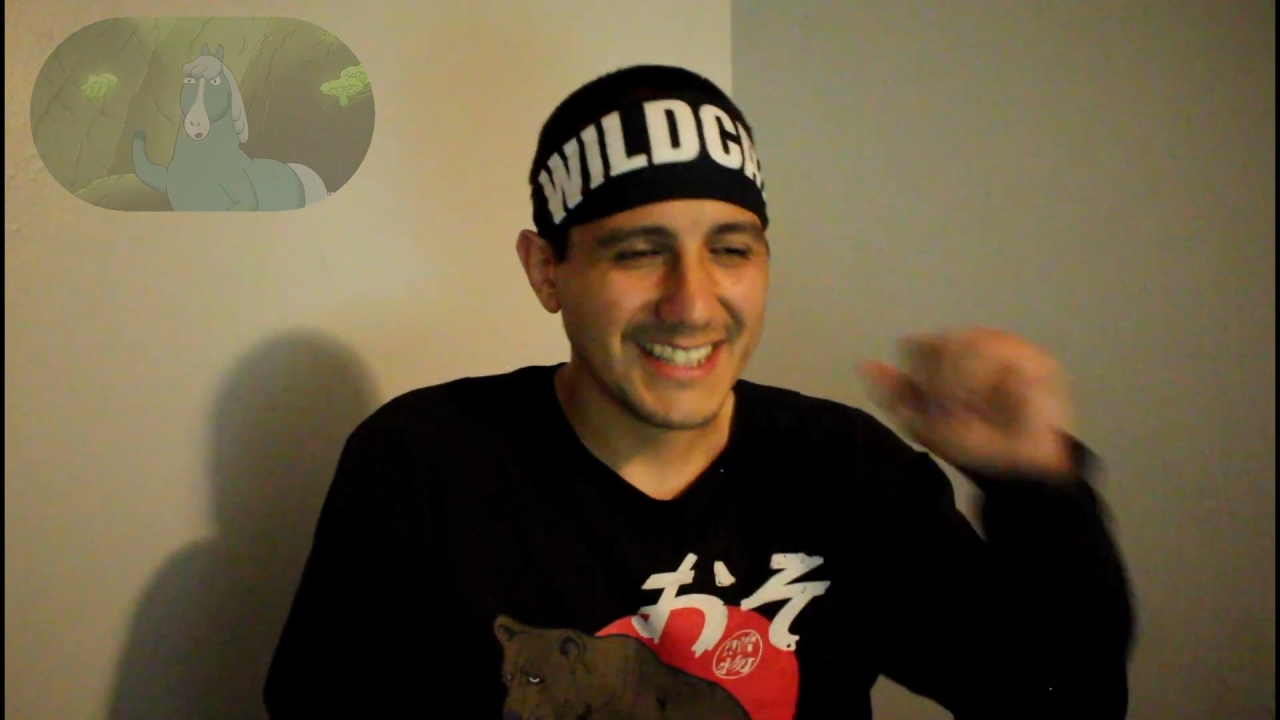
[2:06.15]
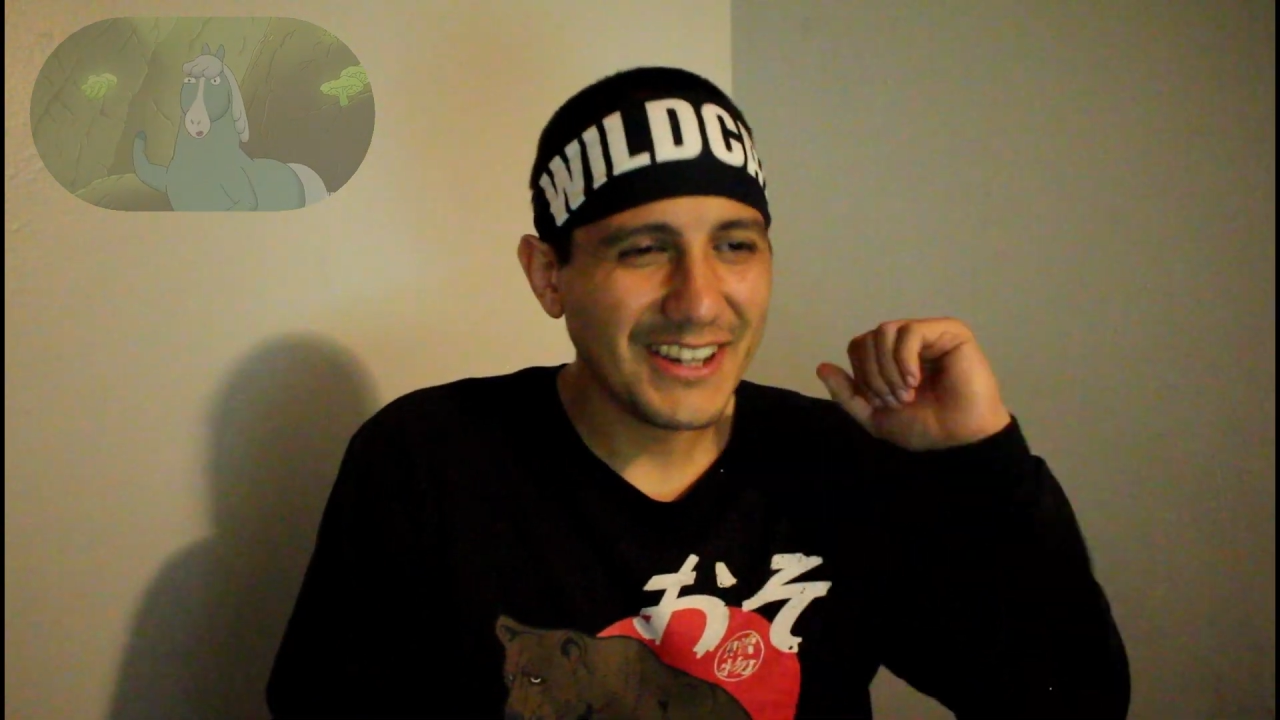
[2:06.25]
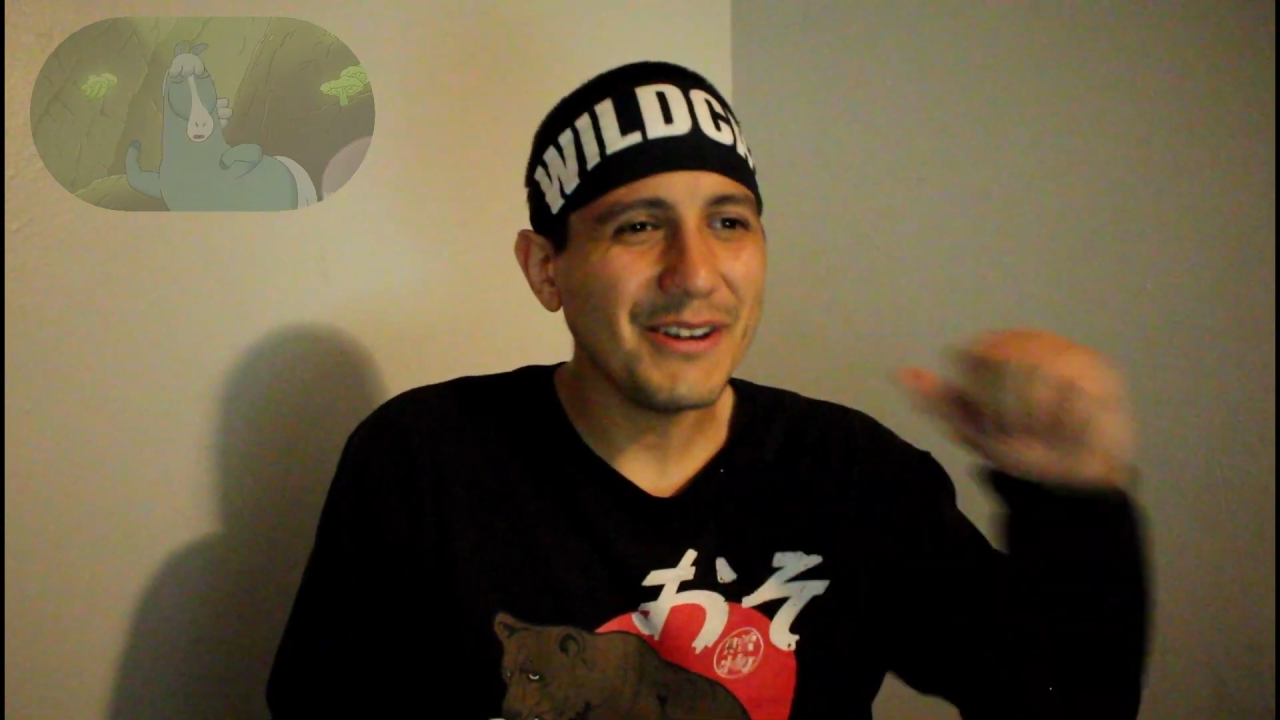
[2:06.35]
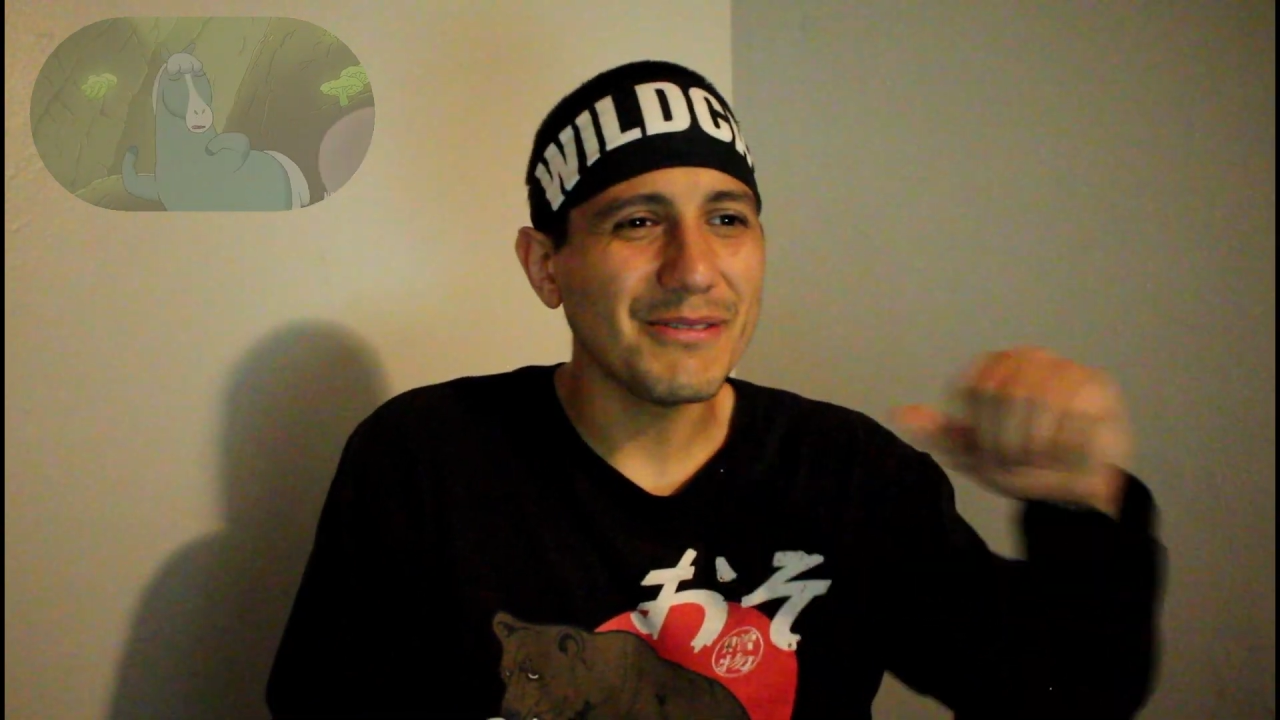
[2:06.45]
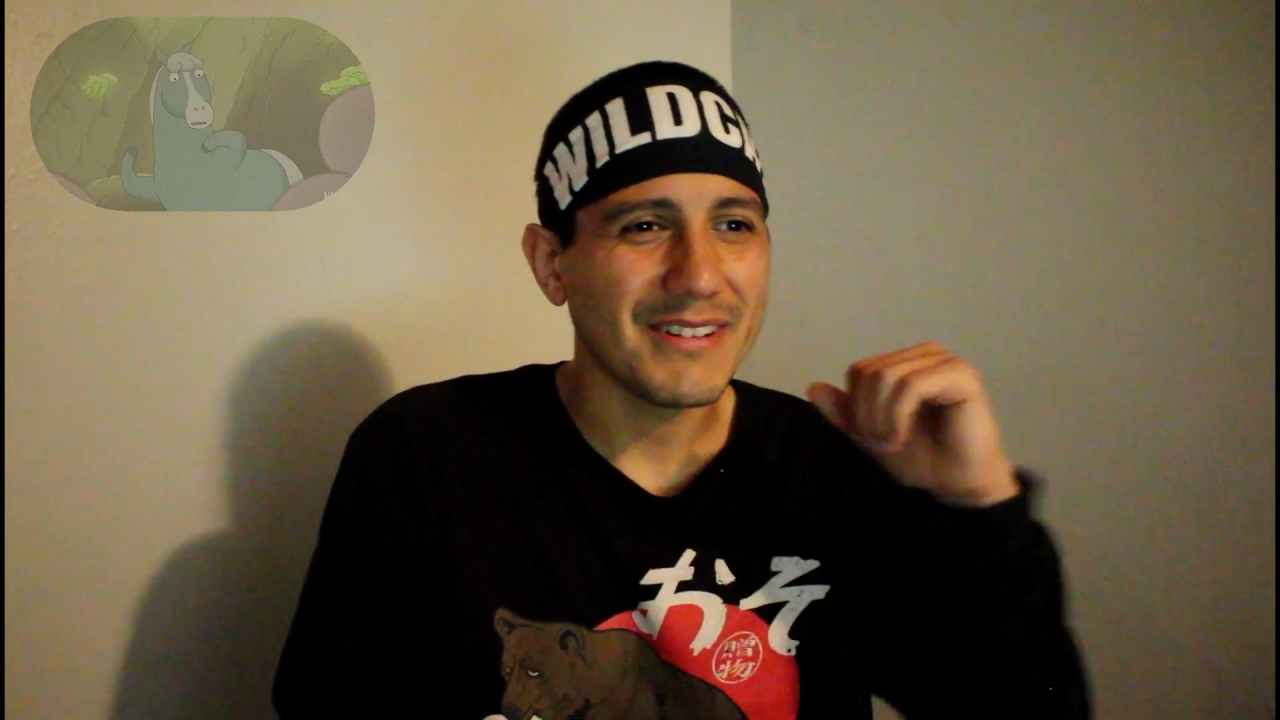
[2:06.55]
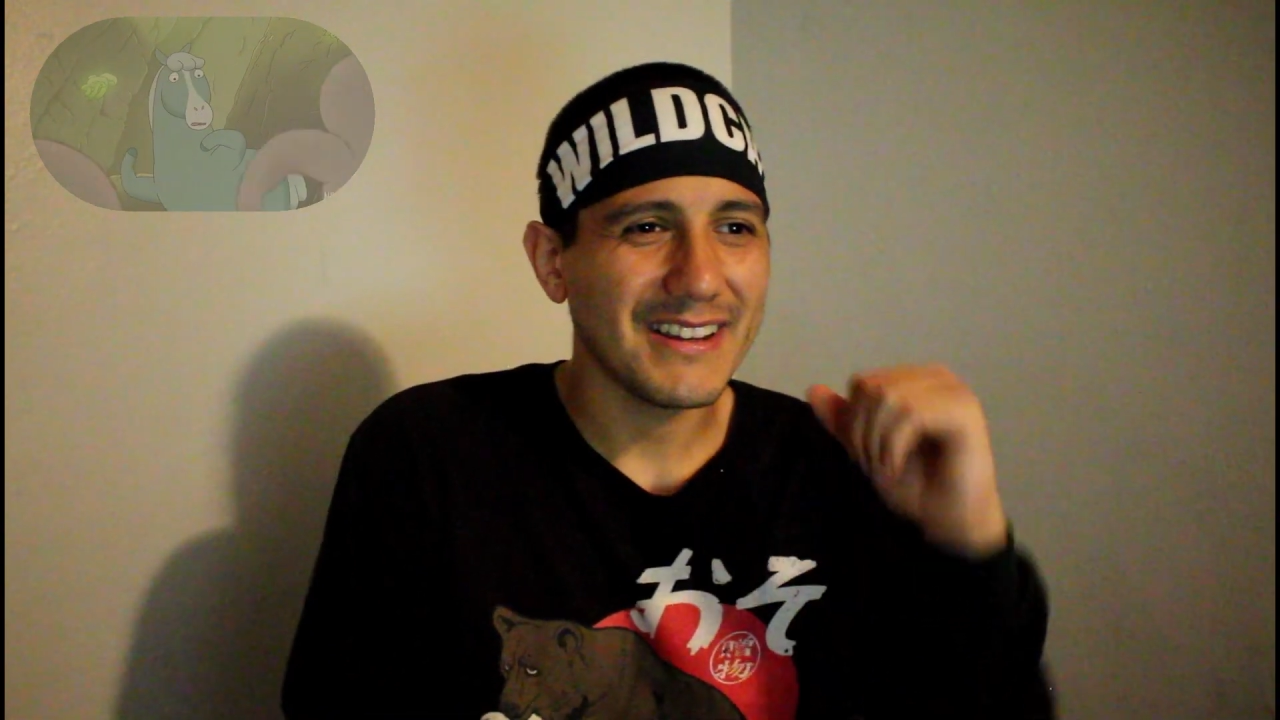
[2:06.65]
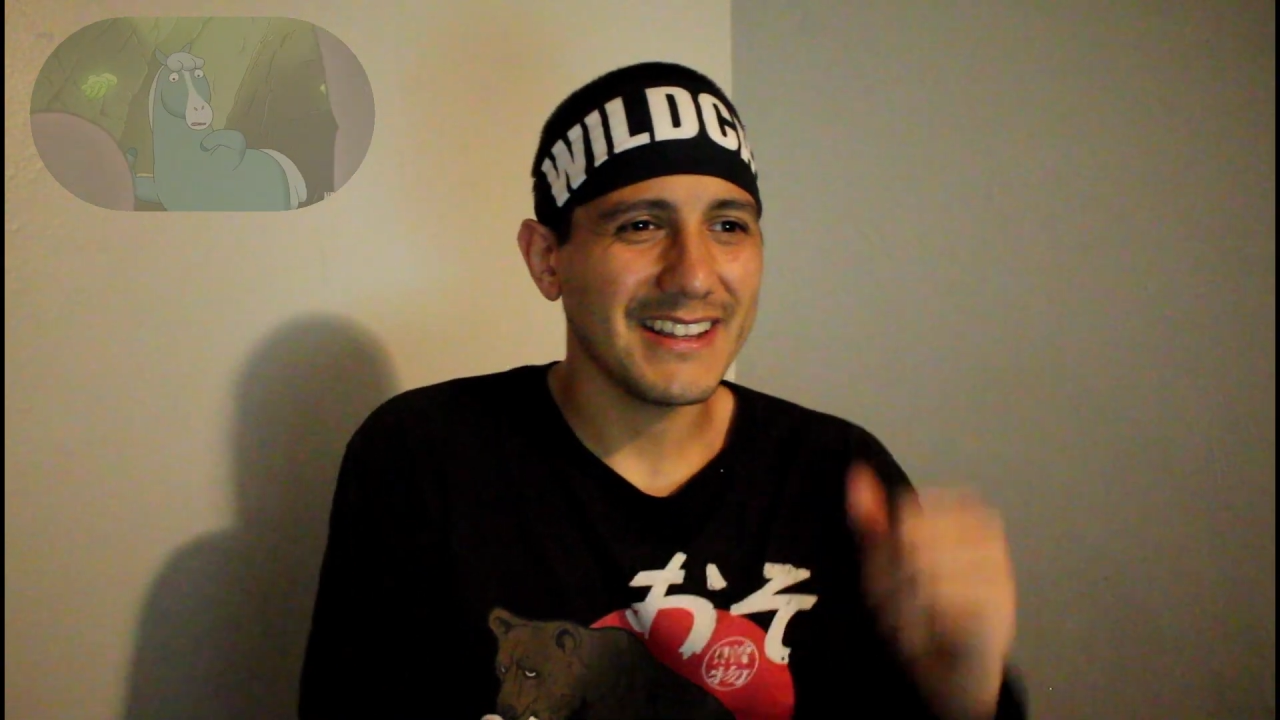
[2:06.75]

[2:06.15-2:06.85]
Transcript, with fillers: go.